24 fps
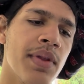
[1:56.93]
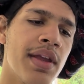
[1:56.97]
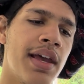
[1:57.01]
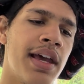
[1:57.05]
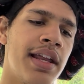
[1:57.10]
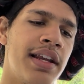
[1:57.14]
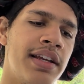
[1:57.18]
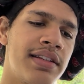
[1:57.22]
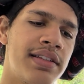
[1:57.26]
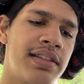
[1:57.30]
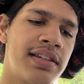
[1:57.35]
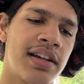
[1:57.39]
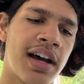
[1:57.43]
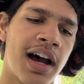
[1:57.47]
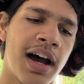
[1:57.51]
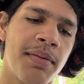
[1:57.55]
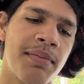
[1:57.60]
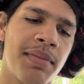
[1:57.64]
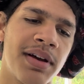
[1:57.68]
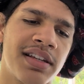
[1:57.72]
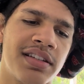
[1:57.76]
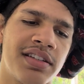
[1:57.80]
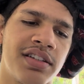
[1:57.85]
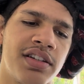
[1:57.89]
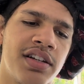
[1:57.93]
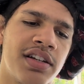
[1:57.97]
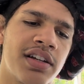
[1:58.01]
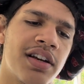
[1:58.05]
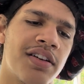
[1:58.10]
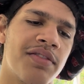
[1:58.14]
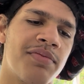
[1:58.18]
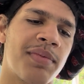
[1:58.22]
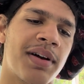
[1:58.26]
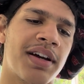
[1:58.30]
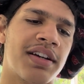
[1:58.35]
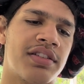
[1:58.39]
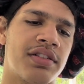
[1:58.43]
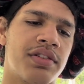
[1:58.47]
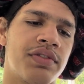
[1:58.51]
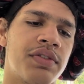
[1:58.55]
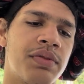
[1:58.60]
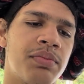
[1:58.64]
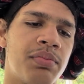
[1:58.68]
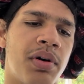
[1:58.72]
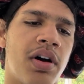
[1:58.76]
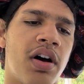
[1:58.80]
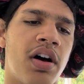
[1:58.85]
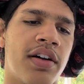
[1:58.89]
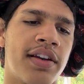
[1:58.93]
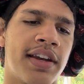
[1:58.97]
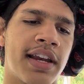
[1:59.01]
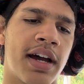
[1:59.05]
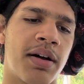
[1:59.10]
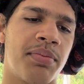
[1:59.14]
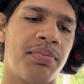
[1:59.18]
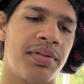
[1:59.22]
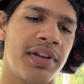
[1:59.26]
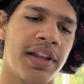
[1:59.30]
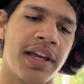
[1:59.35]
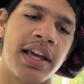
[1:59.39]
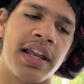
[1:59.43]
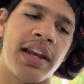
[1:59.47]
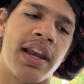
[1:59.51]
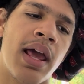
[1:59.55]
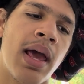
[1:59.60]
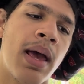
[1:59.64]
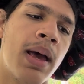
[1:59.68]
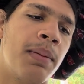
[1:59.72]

It is not messaging of my servant Paul now plain.